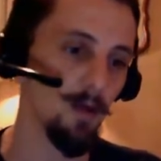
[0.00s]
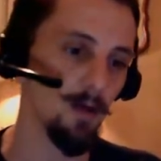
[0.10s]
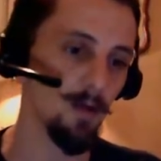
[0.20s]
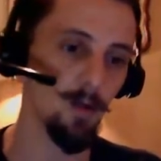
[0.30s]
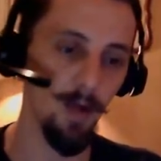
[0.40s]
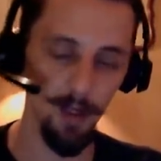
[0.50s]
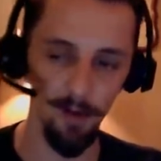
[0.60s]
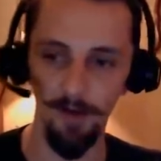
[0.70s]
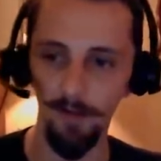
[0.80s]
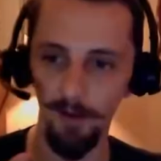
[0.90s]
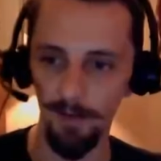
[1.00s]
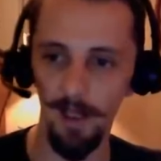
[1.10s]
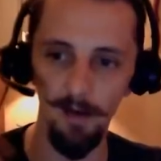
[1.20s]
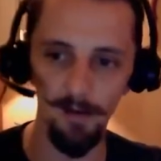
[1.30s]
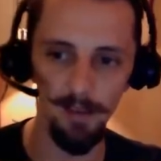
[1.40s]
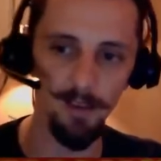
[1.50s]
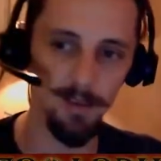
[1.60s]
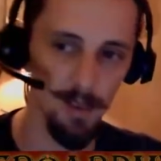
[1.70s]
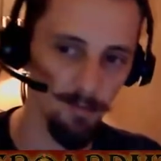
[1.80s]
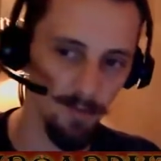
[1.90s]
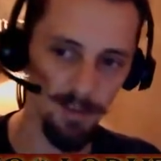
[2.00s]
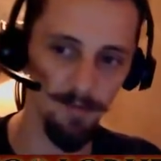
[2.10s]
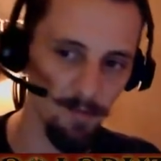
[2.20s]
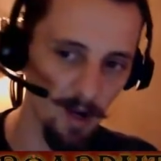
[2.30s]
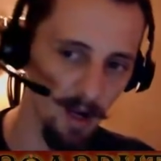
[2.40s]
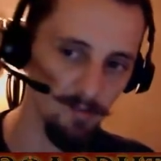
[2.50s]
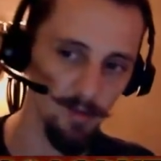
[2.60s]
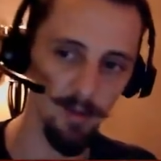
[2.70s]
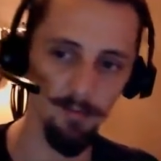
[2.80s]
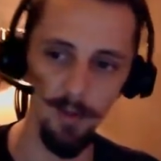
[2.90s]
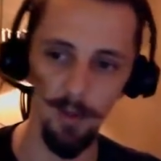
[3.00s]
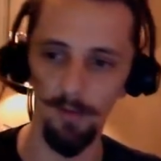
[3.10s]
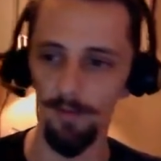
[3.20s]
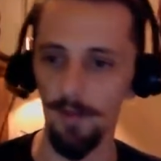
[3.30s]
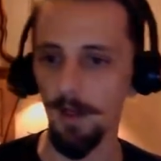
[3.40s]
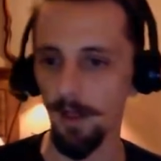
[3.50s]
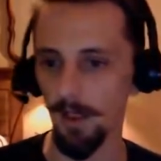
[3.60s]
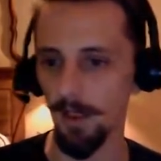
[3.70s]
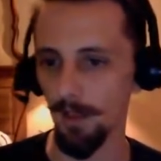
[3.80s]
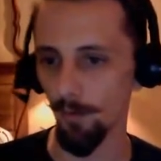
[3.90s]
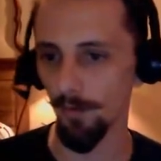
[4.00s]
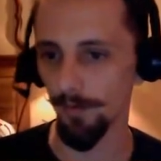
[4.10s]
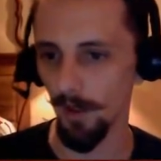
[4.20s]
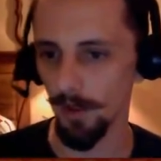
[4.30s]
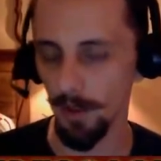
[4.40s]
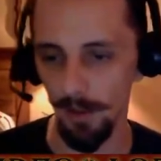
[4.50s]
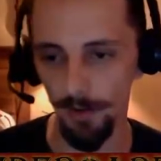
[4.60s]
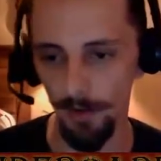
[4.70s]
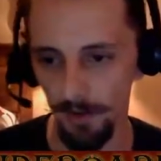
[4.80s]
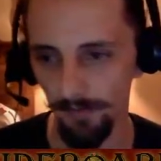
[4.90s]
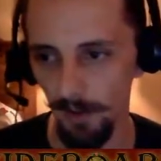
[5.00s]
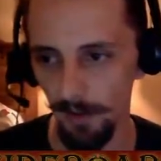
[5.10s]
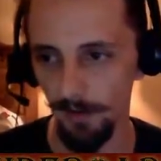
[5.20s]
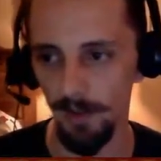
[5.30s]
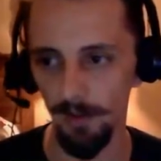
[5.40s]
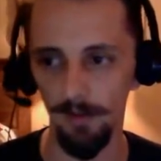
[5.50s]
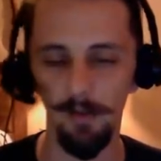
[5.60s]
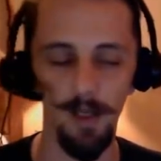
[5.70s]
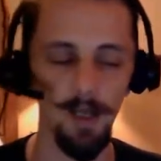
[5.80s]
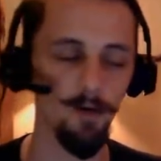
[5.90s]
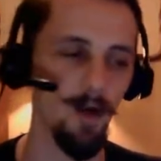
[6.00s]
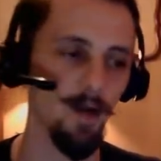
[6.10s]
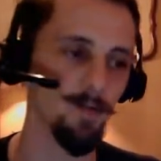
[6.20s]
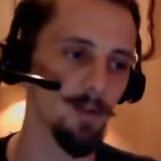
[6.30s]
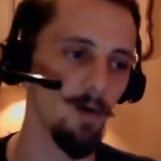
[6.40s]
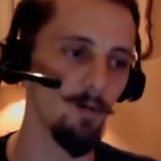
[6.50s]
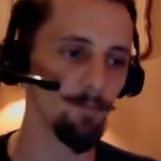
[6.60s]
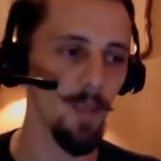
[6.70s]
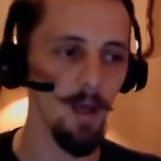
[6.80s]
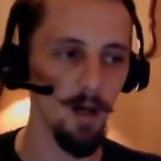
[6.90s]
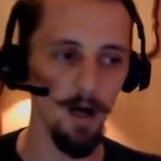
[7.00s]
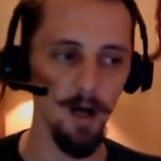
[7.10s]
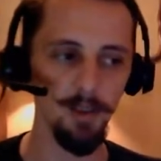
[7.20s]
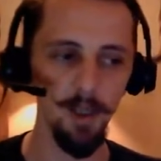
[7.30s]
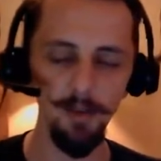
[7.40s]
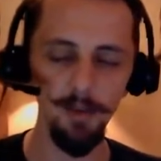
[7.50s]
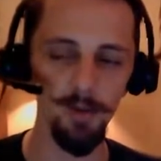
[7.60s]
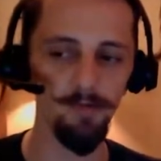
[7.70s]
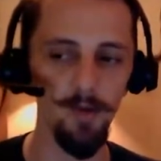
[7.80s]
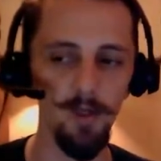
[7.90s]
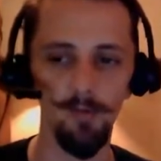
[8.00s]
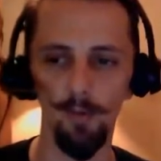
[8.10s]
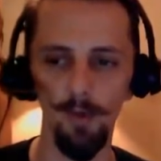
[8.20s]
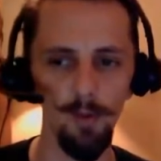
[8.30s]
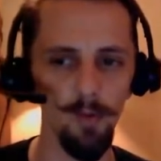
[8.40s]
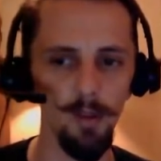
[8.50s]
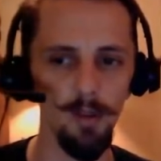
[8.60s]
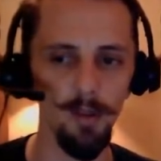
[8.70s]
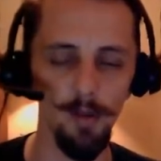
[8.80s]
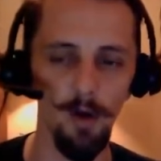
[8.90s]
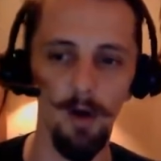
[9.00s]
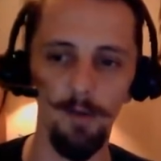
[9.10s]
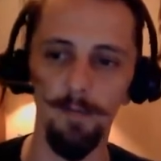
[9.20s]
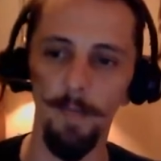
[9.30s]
Angrath comes down, ticks up, he's at 5. You can hit him with Chandra's Defeat and kill Angrath. So Chandra's Defeat, really good card.